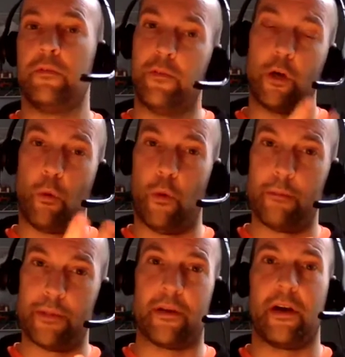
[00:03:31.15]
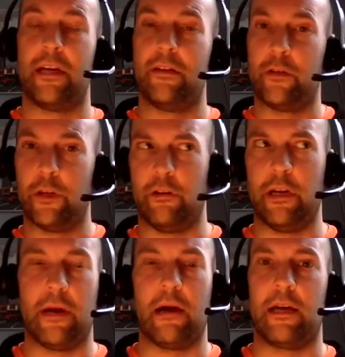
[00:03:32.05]
if you've got a website and you've got your
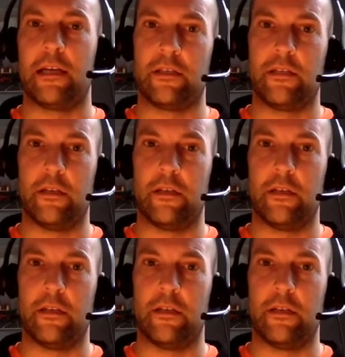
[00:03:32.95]
email list,